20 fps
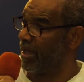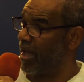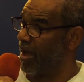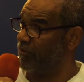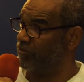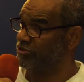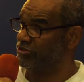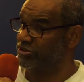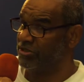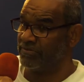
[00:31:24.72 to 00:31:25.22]

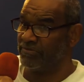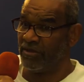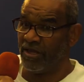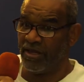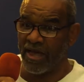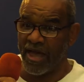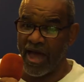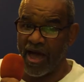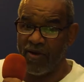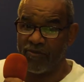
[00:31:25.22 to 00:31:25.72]
I was in
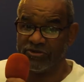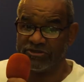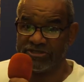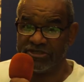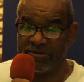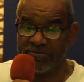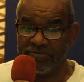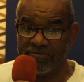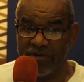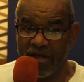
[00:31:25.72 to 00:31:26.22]
I was
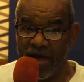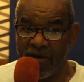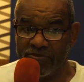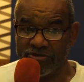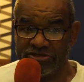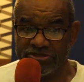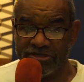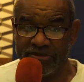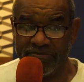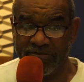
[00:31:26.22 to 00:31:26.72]
in I
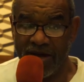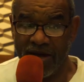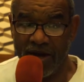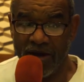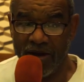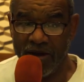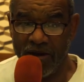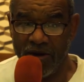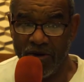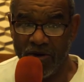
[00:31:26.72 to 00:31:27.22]
was in
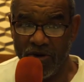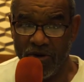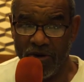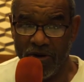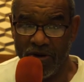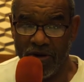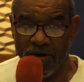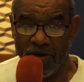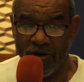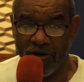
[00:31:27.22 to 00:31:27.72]
my
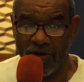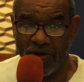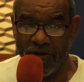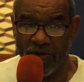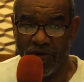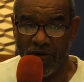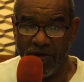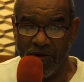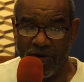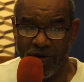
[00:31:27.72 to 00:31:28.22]
uh,
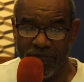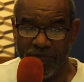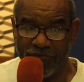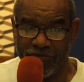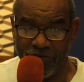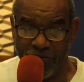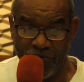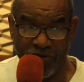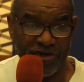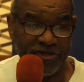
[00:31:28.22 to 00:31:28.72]
uh,
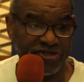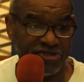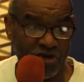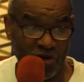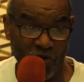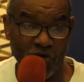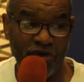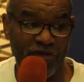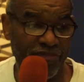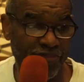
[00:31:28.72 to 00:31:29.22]
30s,
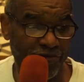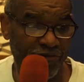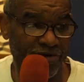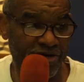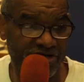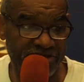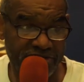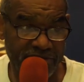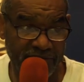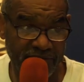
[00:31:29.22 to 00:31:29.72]
early
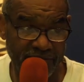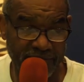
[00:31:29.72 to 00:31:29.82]
30s,